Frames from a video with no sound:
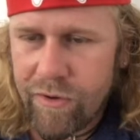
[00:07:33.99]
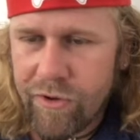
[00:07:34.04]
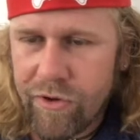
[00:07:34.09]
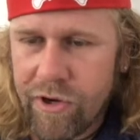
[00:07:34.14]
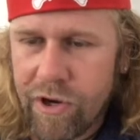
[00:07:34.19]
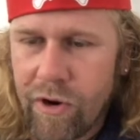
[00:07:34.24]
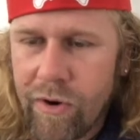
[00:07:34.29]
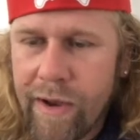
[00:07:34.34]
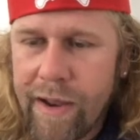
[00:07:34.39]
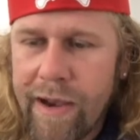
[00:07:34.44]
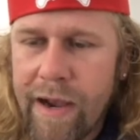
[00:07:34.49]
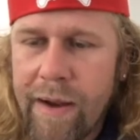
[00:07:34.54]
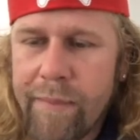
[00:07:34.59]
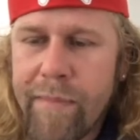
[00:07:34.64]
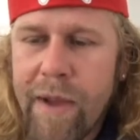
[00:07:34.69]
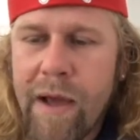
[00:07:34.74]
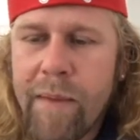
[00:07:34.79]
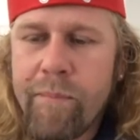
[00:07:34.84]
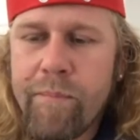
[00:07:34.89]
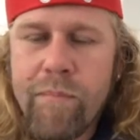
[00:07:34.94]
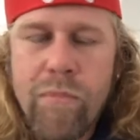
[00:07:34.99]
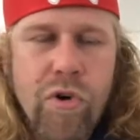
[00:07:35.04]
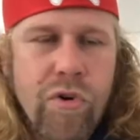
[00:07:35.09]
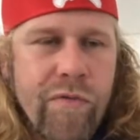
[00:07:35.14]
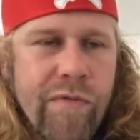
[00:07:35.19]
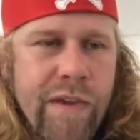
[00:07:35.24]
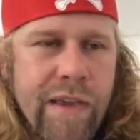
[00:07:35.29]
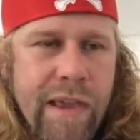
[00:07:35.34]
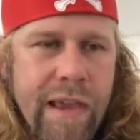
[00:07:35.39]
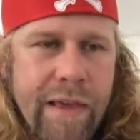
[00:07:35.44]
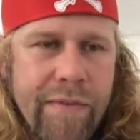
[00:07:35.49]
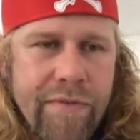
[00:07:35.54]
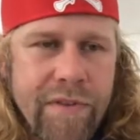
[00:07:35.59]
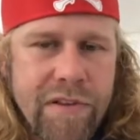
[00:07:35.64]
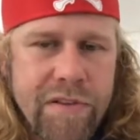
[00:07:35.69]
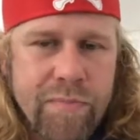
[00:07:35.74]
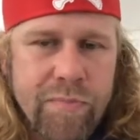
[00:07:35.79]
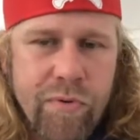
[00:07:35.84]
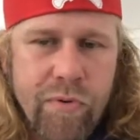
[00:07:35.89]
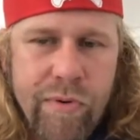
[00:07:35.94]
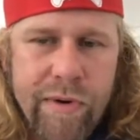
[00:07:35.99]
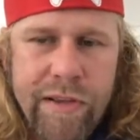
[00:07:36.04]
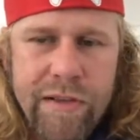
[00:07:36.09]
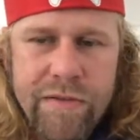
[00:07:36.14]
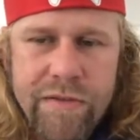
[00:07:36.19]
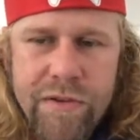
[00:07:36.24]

and I'm not moving at this point,